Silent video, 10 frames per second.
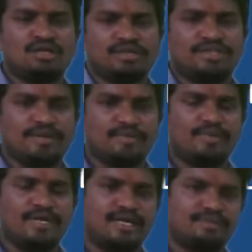there may
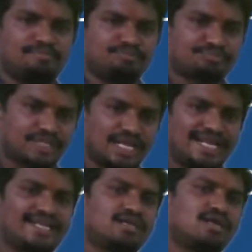be
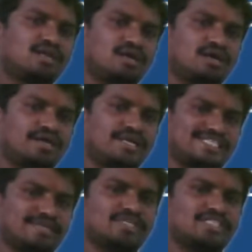electrical
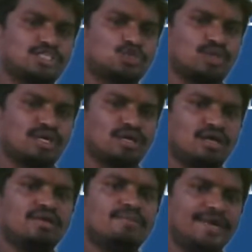disturbances to the
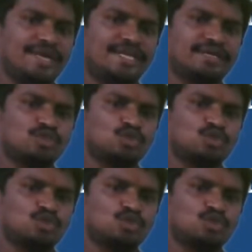medium,